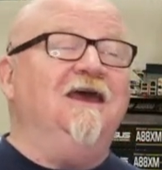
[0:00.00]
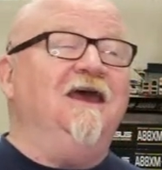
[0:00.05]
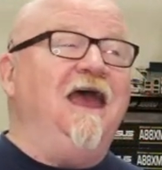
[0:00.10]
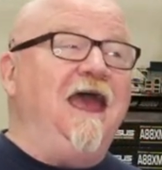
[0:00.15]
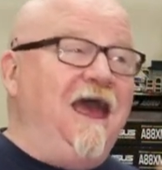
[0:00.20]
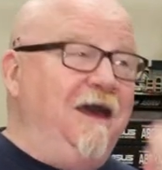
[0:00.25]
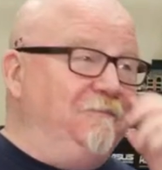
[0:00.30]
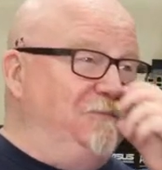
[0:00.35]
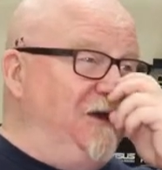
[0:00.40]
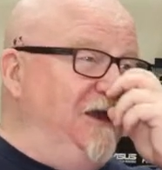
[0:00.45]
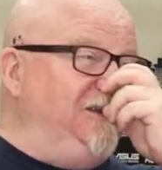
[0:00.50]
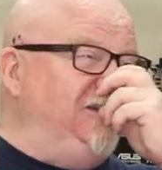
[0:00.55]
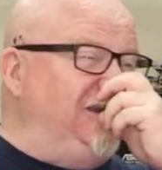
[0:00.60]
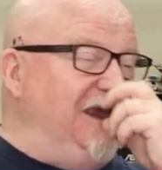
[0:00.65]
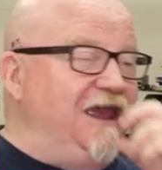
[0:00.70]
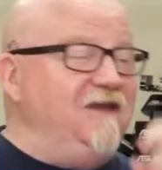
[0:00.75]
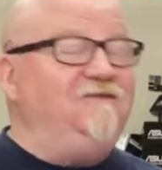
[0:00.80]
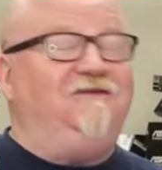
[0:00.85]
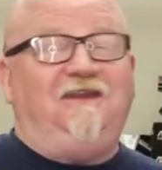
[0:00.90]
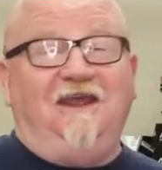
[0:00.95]
Uh, but
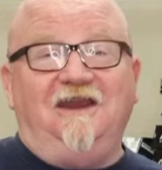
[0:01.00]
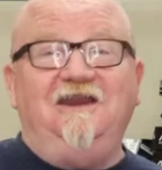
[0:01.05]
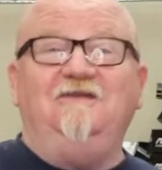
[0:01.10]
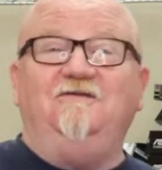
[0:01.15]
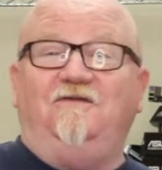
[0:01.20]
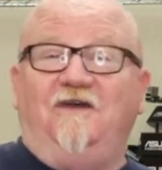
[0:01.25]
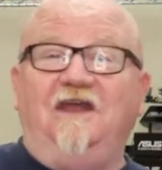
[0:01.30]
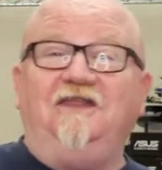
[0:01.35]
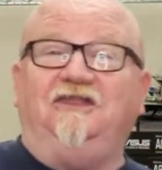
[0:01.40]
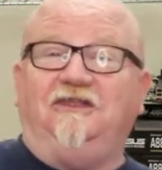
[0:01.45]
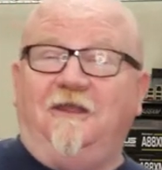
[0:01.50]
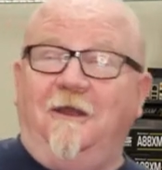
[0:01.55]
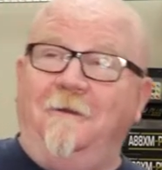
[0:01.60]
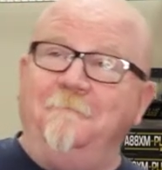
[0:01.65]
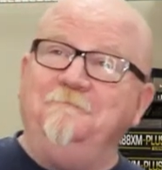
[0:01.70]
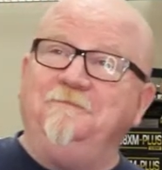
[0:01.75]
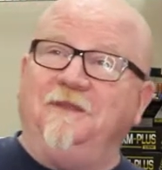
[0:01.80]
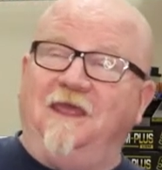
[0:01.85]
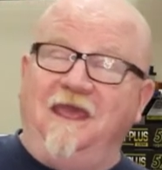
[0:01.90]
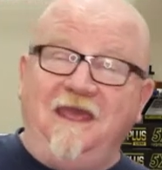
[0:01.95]
Dave did invent
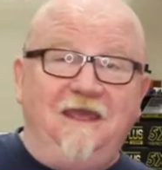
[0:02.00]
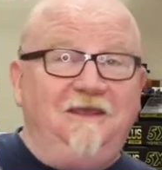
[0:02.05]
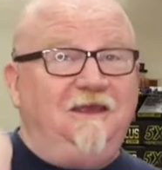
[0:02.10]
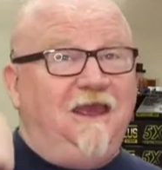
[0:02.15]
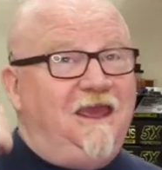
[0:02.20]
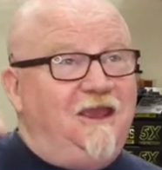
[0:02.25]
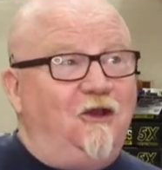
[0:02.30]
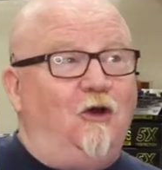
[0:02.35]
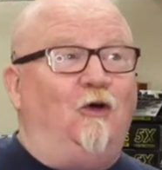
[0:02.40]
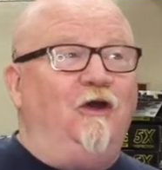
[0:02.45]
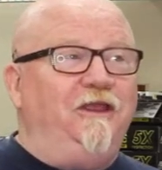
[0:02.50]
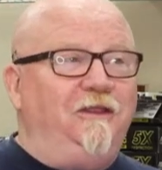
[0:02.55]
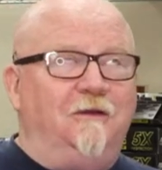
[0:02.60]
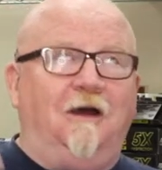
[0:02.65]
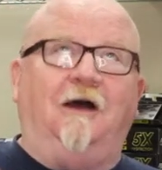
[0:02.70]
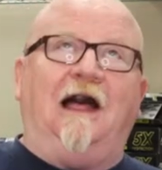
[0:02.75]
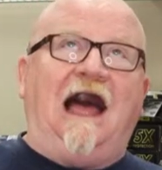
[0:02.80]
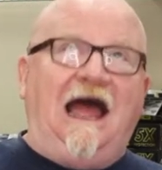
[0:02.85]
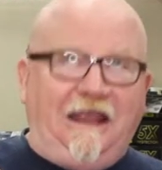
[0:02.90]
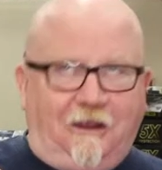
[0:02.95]
the, he, he coined,
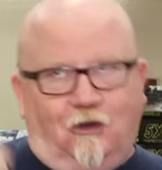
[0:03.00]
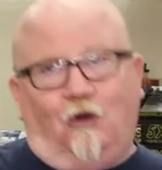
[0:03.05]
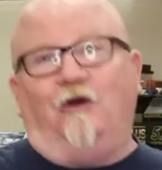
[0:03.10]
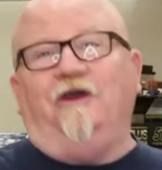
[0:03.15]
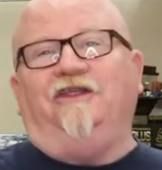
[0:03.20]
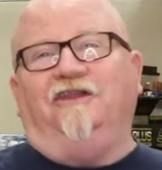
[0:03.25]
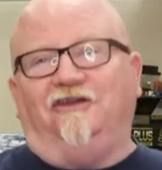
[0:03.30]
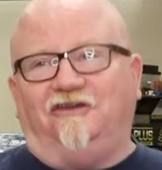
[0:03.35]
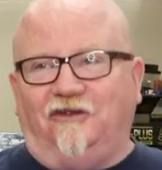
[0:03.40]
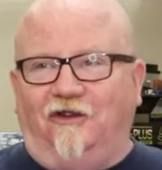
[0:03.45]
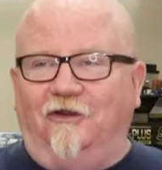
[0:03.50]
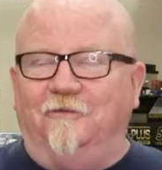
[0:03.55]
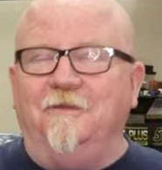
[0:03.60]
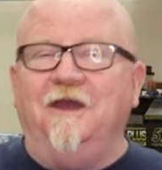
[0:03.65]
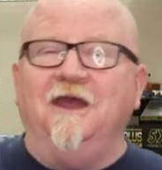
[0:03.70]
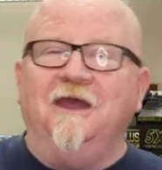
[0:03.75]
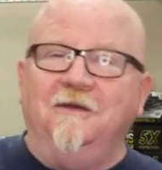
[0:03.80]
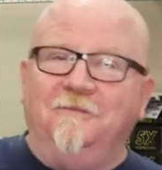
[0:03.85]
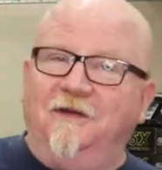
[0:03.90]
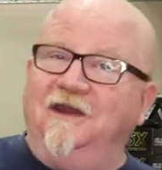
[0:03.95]
oh, I coined the term,
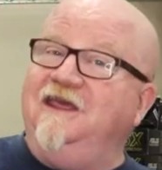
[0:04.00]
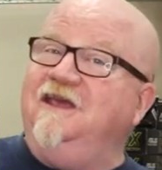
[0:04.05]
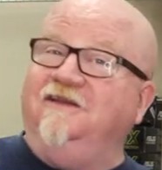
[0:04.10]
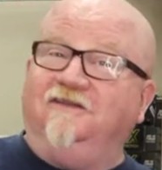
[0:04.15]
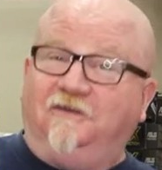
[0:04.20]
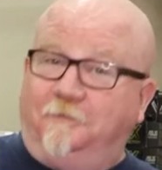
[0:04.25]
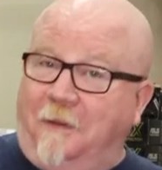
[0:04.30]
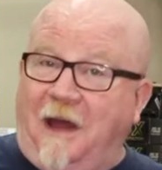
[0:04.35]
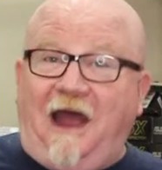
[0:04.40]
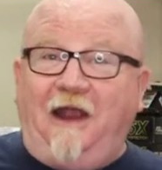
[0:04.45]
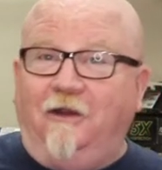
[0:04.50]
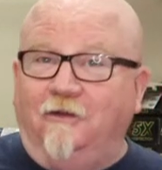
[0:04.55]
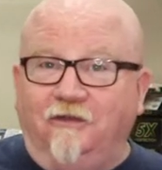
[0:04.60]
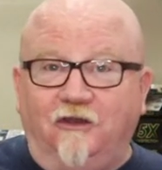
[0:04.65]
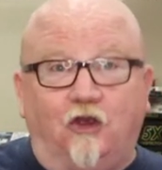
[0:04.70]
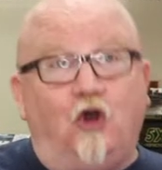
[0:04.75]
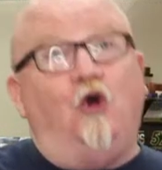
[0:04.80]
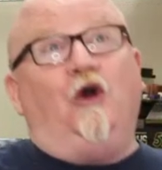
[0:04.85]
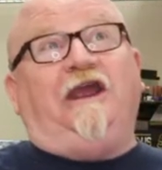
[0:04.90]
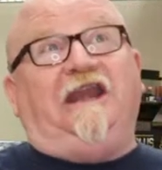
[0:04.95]
but he inspired the
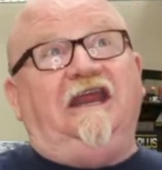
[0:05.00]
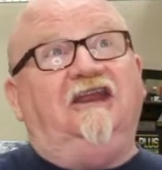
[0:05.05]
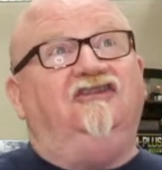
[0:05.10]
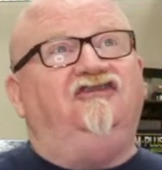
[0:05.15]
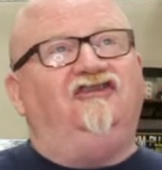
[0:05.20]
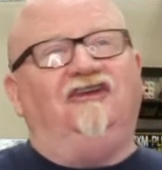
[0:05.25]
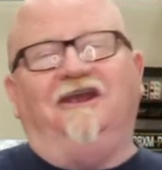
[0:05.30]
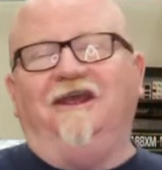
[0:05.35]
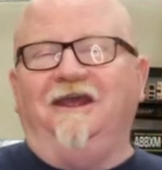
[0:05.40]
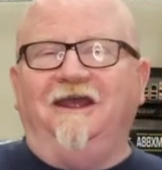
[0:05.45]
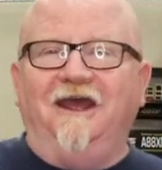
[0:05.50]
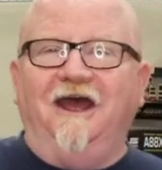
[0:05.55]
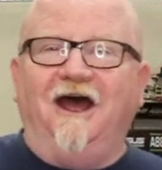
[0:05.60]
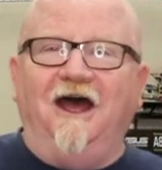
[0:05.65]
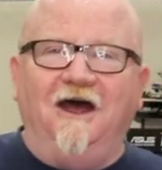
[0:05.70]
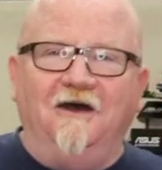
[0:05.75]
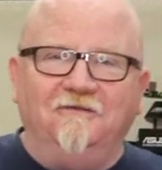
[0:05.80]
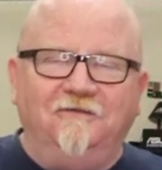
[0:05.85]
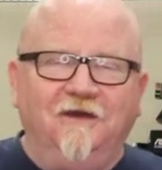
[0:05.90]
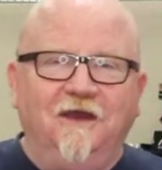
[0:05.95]
coinage
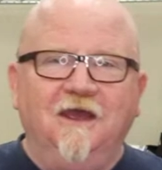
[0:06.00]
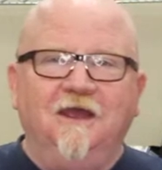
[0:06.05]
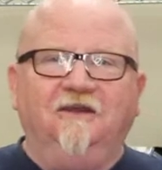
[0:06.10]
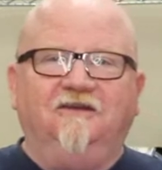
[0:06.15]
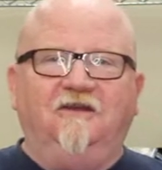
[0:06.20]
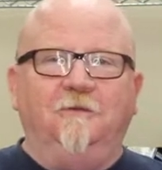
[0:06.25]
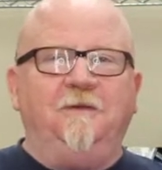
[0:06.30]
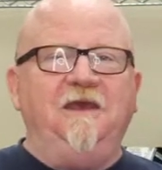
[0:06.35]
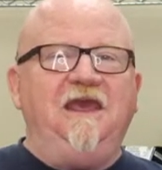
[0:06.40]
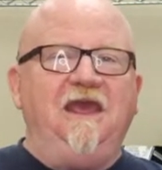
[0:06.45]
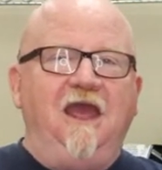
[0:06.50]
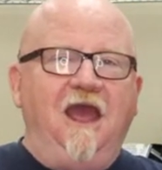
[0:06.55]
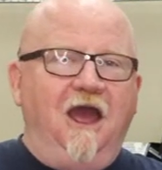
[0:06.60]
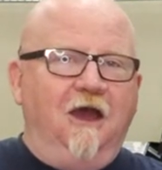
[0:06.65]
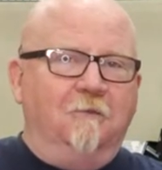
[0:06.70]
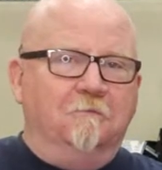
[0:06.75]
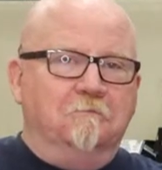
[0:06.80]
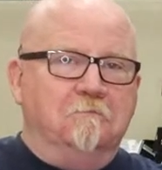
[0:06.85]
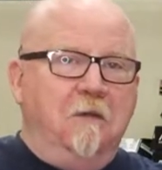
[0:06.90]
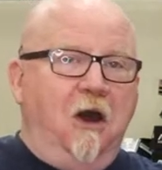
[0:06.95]
of to be
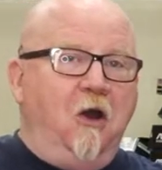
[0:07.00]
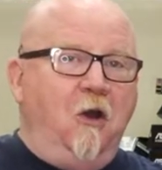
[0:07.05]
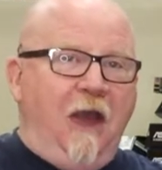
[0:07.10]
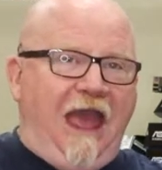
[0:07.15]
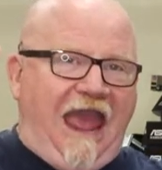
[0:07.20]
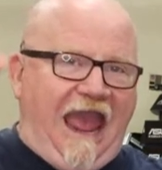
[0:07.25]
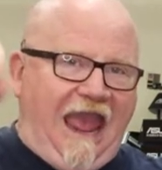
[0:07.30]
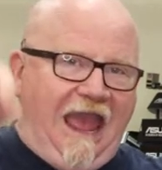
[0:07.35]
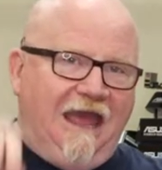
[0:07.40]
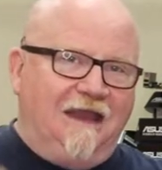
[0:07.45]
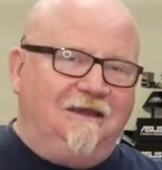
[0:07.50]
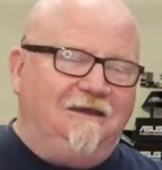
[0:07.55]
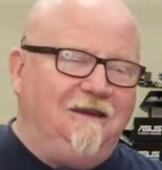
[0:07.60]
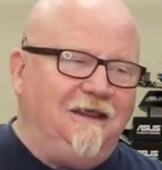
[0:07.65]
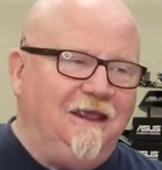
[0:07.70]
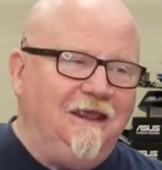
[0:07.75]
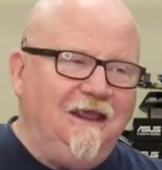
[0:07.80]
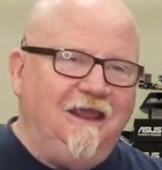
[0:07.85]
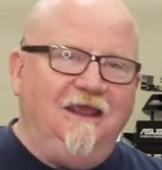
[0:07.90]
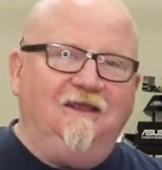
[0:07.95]
mohand
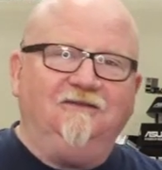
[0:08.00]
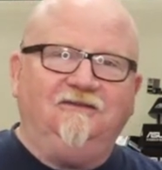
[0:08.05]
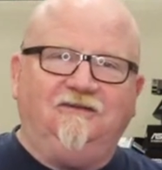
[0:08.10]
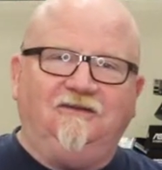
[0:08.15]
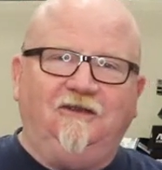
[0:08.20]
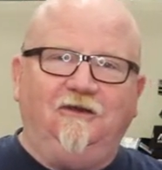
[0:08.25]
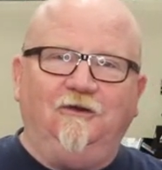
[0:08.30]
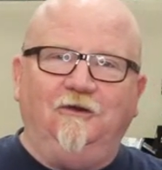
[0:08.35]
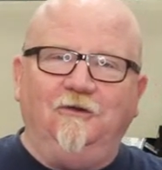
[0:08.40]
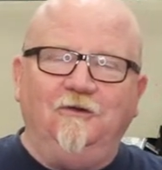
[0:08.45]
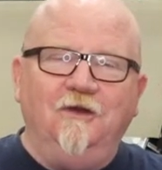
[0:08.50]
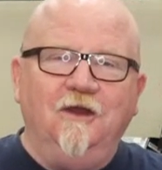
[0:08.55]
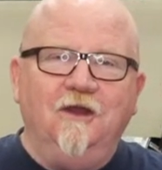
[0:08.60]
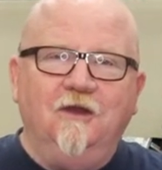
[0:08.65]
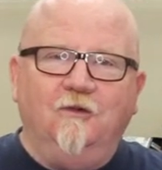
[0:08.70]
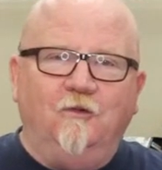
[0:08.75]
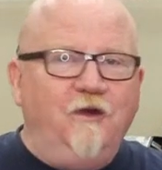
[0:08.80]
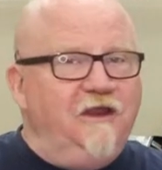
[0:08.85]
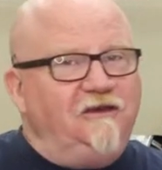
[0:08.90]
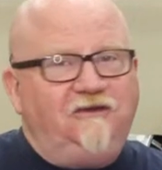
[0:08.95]
is to
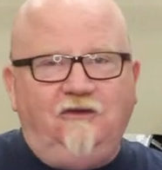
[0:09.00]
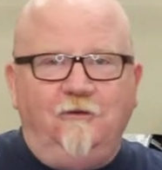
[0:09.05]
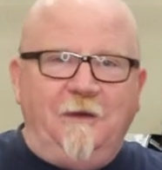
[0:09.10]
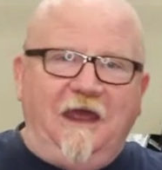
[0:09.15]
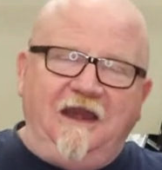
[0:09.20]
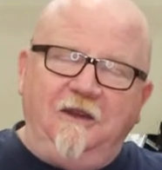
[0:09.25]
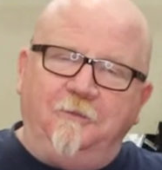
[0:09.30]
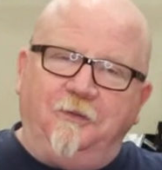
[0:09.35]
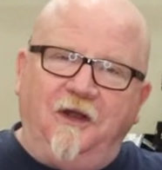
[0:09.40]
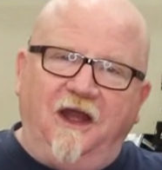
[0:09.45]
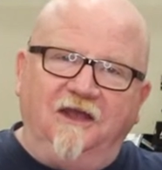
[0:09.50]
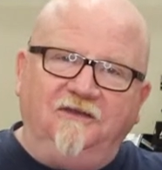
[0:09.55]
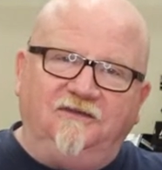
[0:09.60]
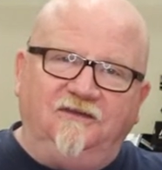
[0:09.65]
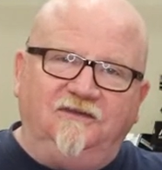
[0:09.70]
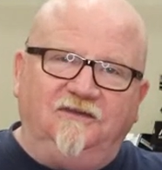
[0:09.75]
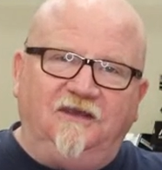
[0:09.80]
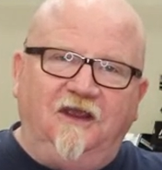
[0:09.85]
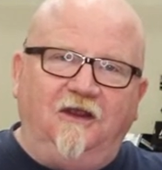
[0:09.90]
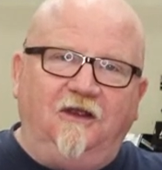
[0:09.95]
win too many
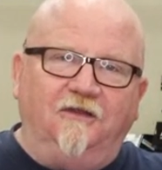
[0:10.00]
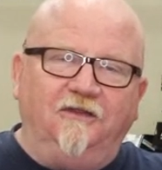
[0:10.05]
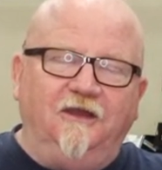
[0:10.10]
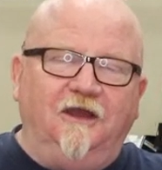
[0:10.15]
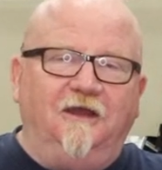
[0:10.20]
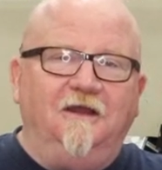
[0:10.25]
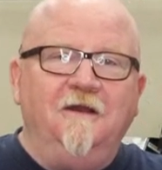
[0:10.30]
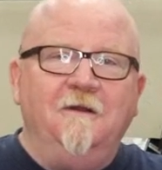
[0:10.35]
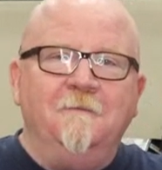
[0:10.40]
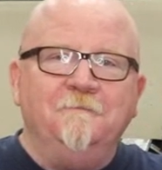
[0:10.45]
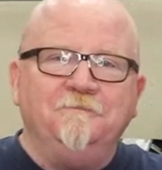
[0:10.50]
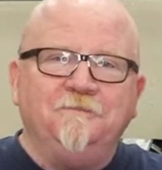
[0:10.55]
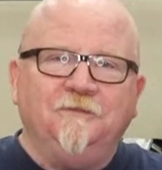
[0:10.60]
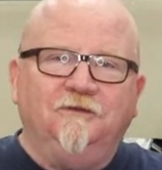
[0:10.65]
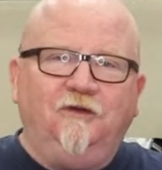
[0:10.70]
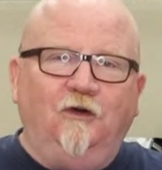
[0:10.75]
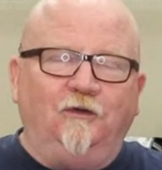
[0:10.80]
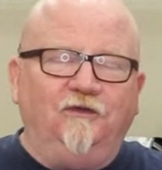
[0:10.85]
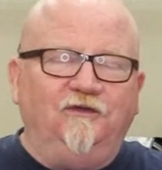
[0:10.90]
prizes here on the Total